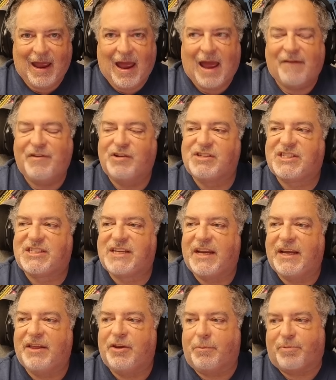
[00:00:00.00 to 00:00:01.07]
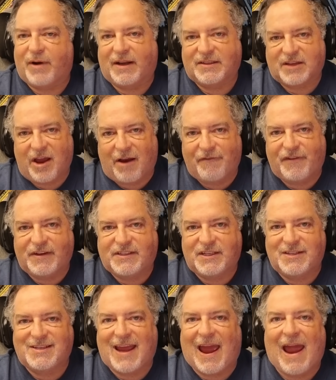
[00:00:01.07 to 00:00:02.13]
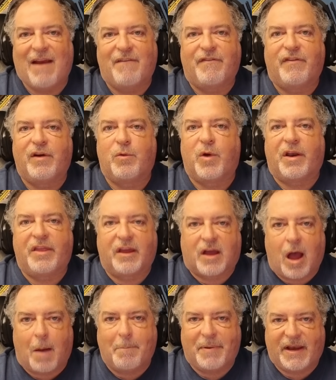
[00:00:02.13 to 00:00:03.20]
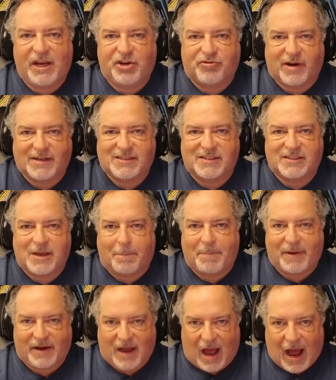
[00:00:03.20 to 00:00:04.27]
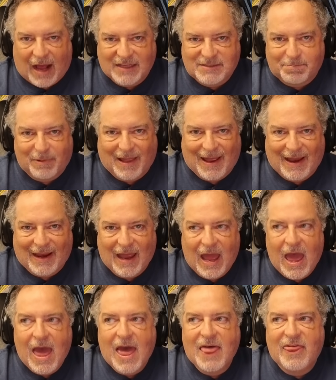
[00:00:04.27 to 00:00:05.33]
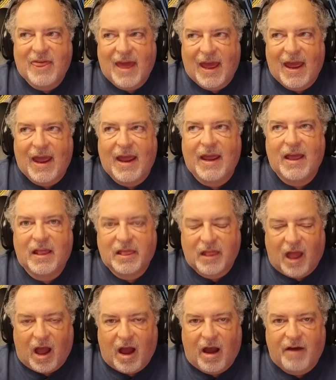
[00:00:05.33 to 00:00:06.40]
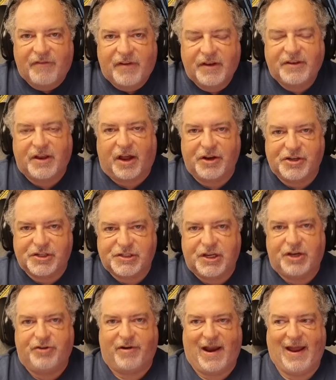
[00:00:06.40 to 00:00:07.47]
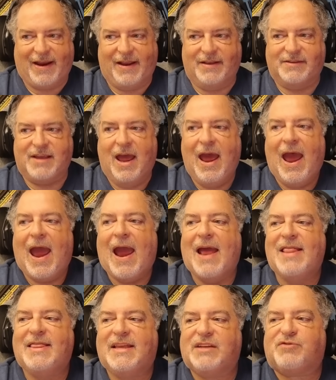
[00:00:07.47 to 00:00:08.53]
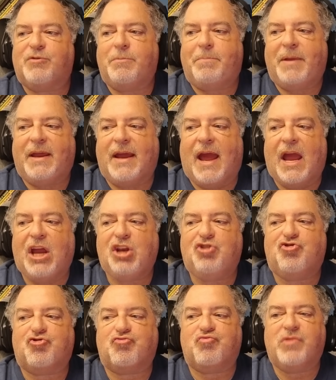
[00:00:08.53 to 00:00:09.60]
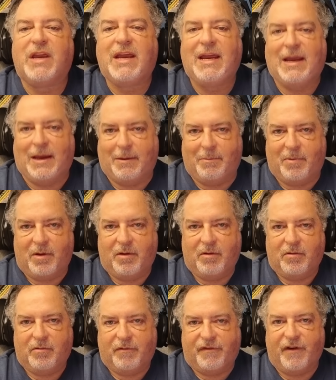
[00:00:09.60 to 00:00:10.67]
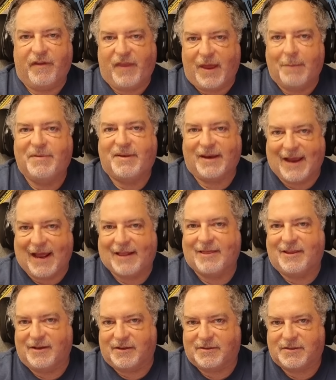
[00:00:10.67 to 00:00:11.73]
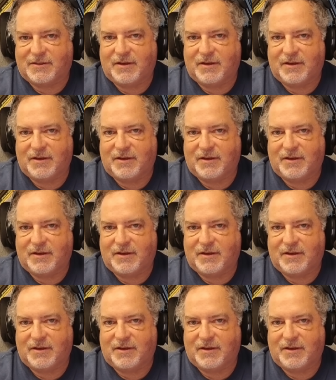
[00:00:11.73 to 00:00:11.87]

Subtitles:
Have you seen their press conferences? Everyone in the company dresses up in cosplay. They love Dungeons & Dragons. And this would be a dream for them to get this.